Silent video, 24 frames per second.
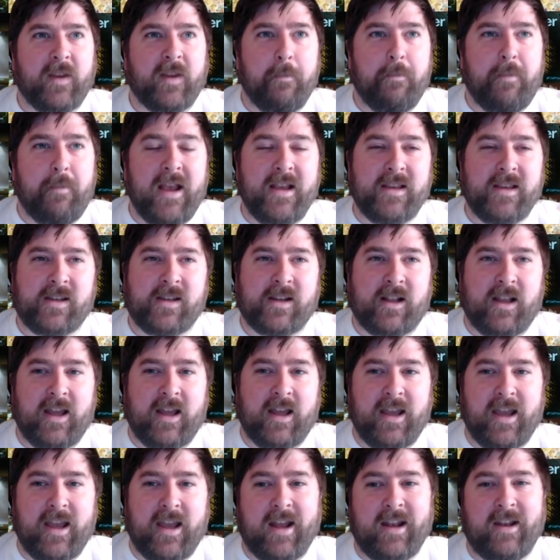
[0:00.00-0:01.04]

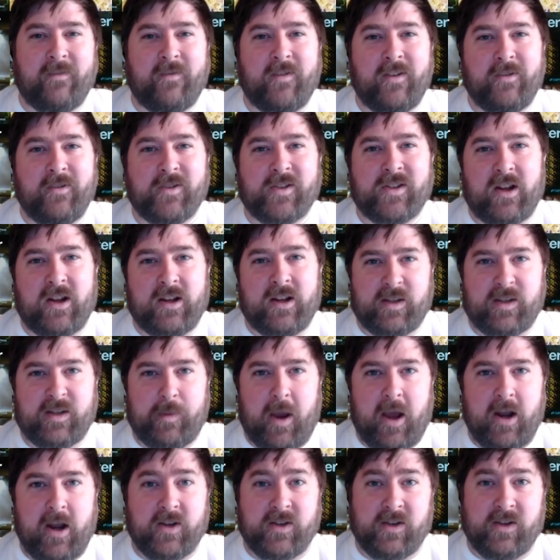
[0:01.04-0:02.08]
Basically, and if you study
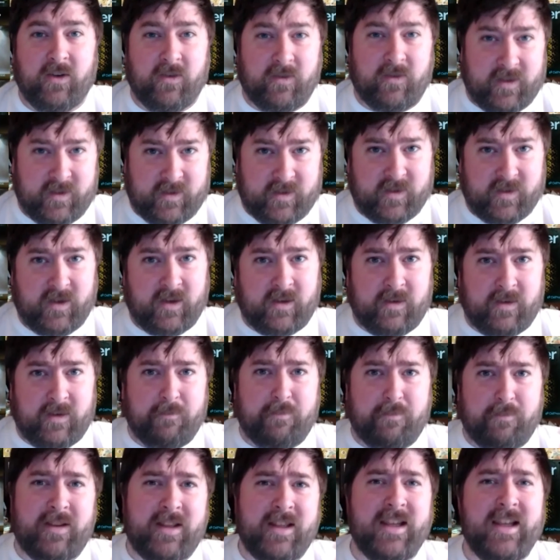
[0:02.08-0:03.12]
spider silk, this is a
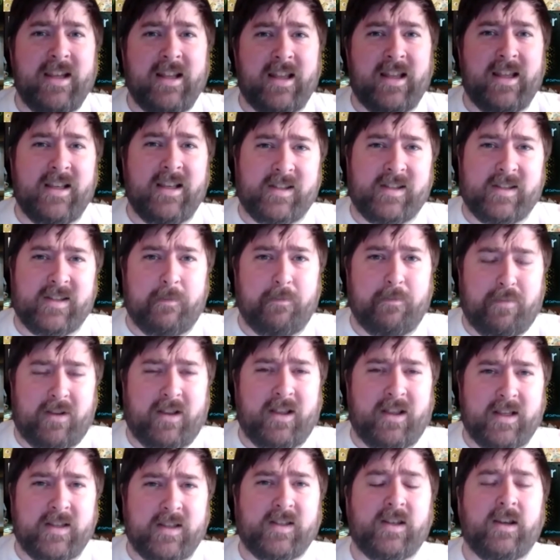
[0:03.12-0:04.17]
completely
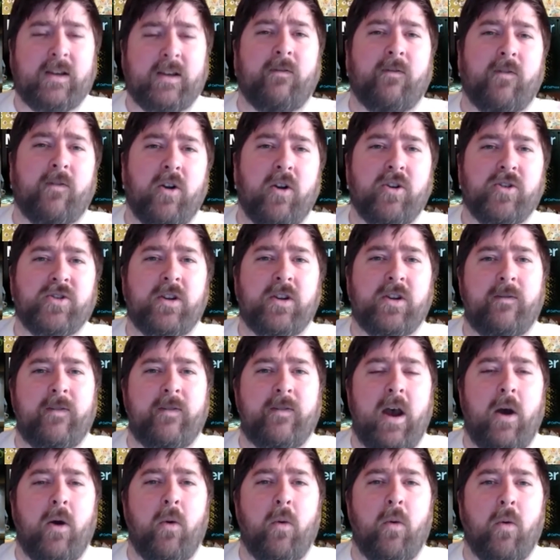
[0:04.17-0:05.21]
simplistic version of
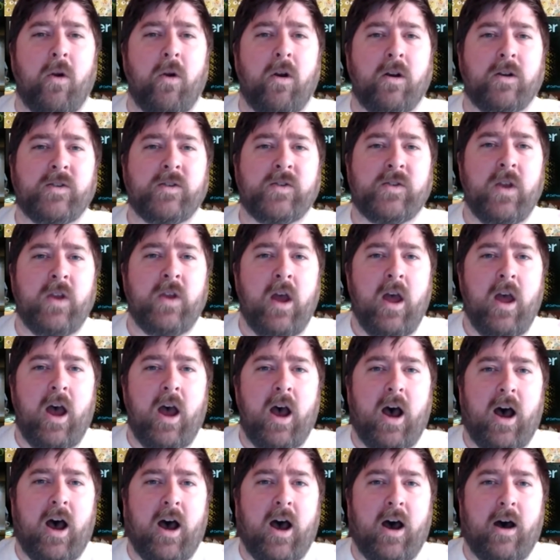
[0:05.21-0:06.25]
how it works.
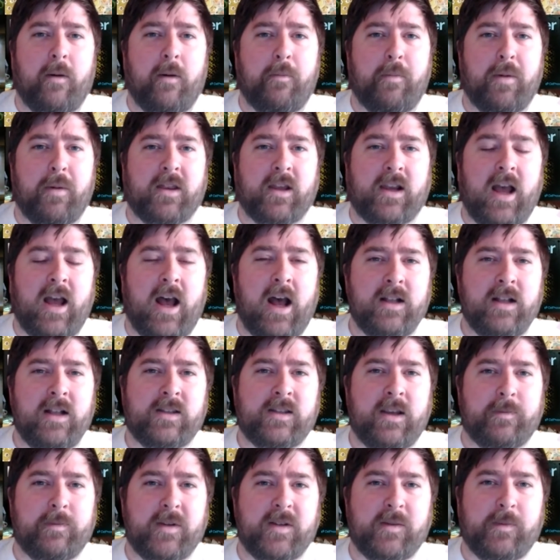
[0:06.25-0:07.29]
But the
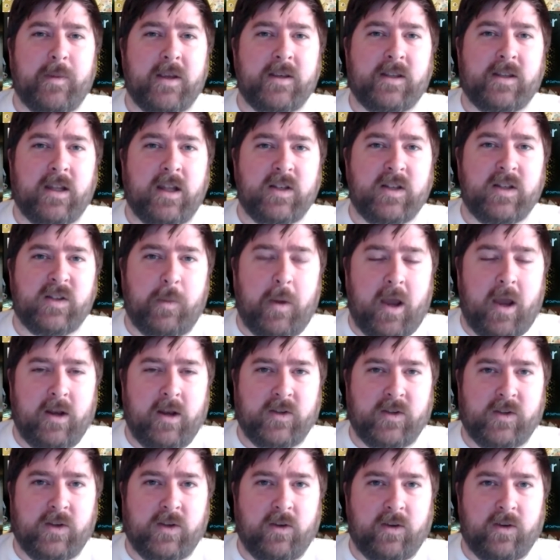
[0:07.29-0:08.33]
concept is basically that
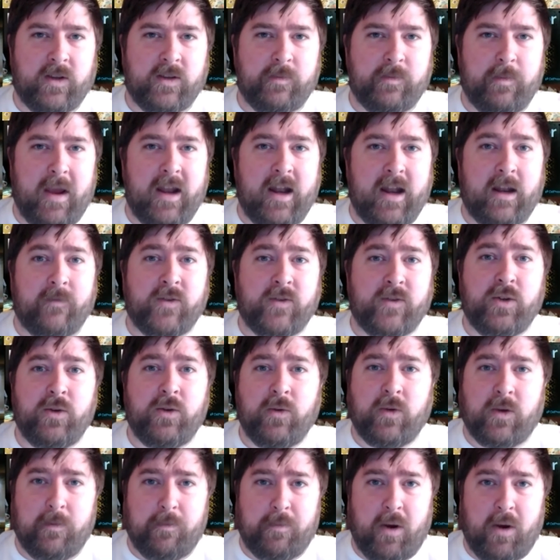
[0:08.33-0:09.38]
spider silk is made out of 2
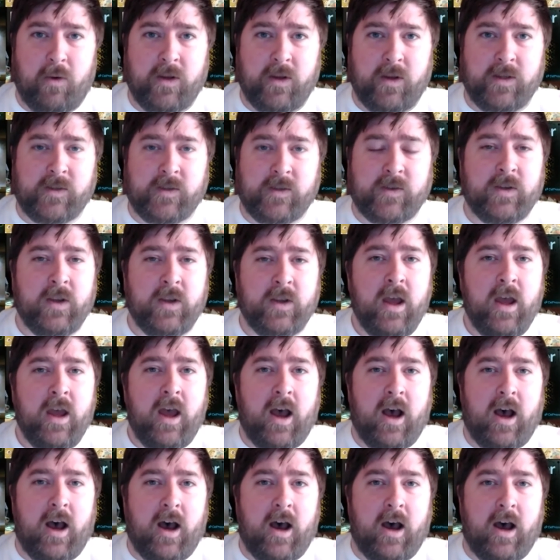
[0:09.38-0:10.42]
components.
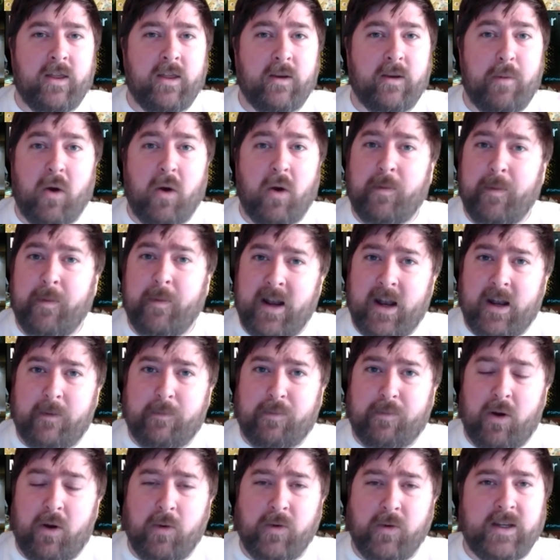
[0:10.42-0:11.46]
They're both made out of
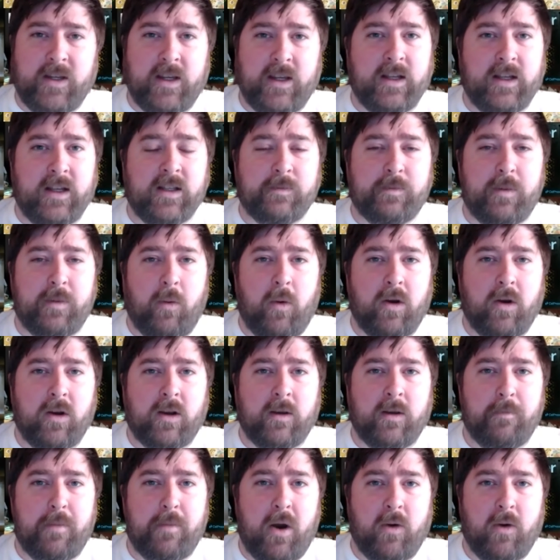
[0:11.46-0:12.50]
proteins, but one
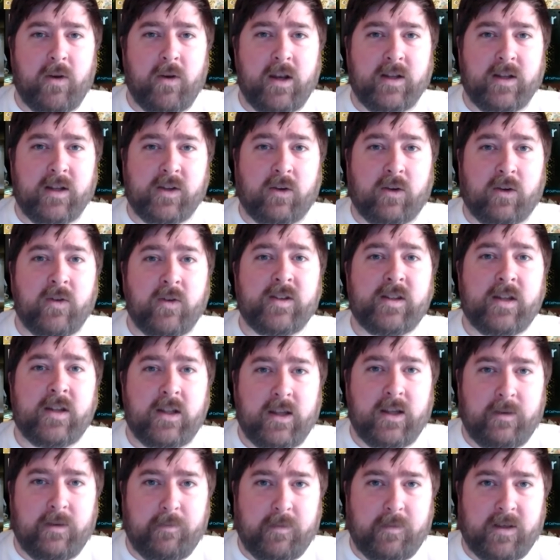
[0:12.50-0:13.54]
component is a
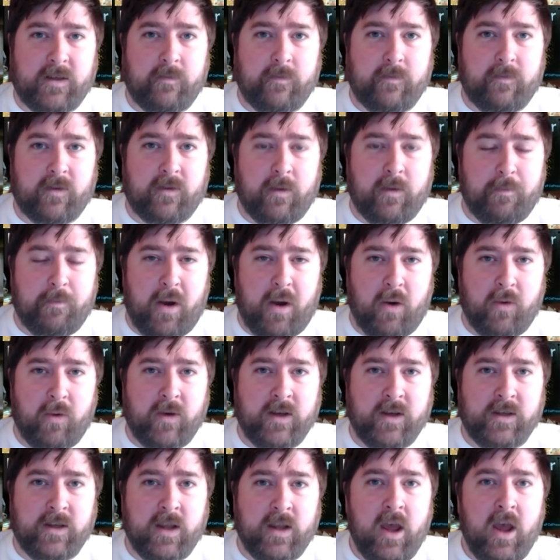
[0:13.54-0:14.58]
crystalline component,